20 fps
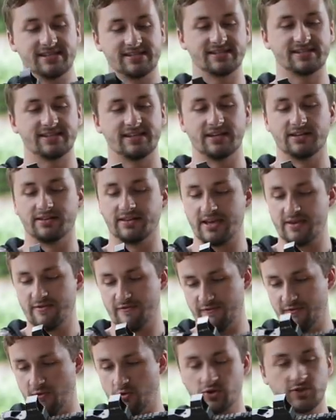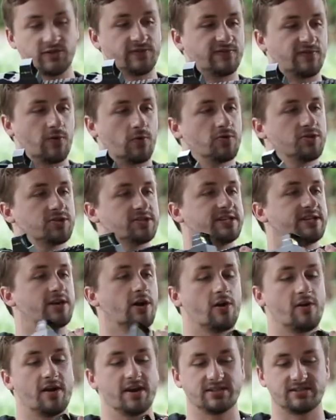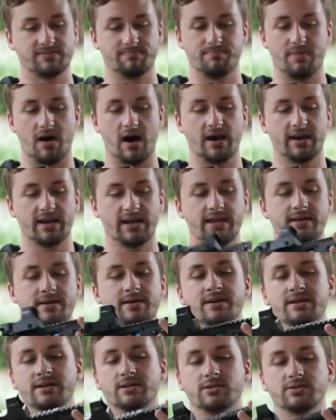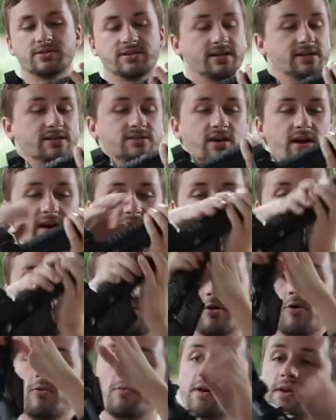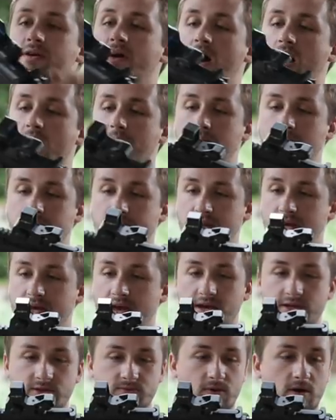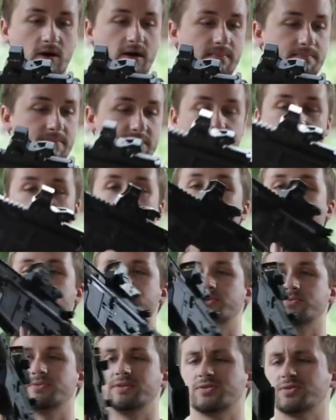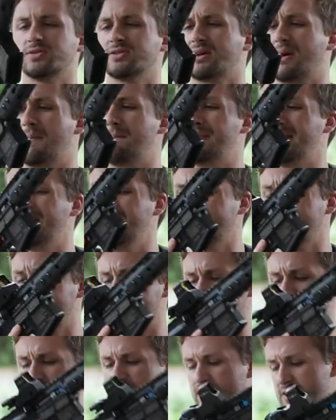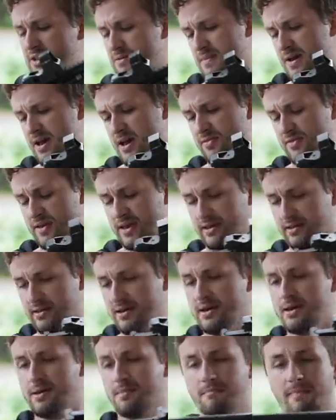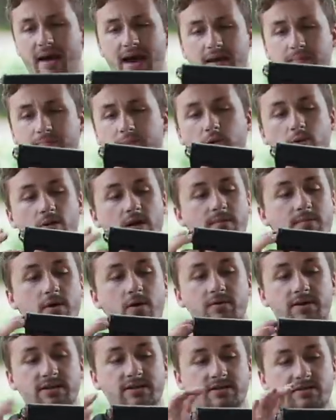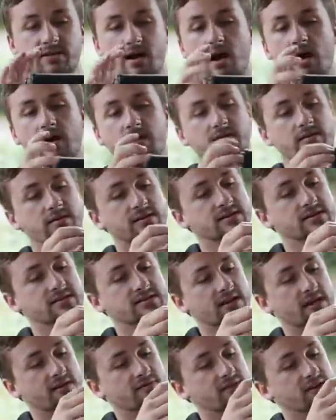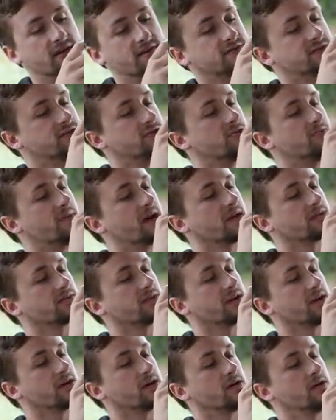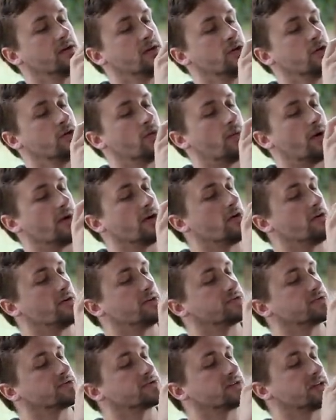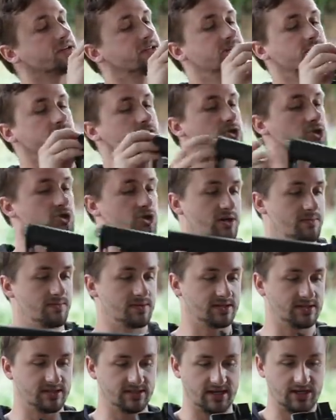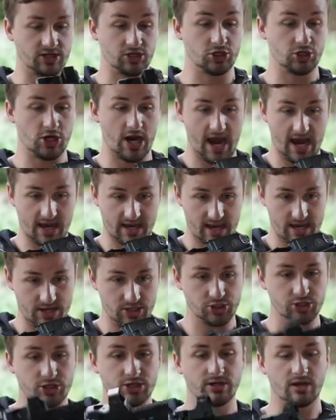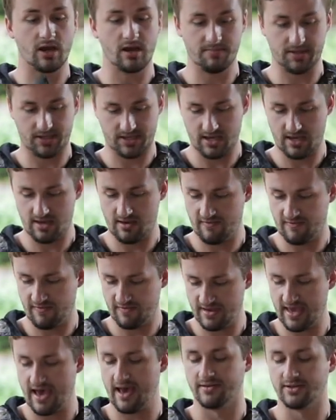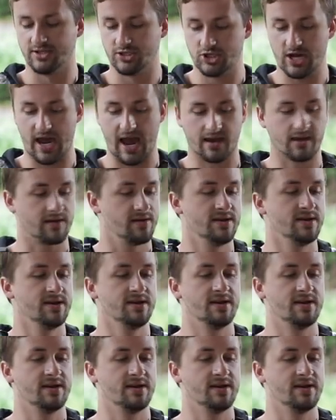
This is an Elite Force 4 CRS body. Looks like it's got a Prowin hop-up in it as well. I bid on this one. This was like a bid listing on eBay, I think. Magpul MOE stock. It does have the FCU back there. Wire harness looks like it's in good shape. This is a jack engine, I believe. Yeah, it's a jack.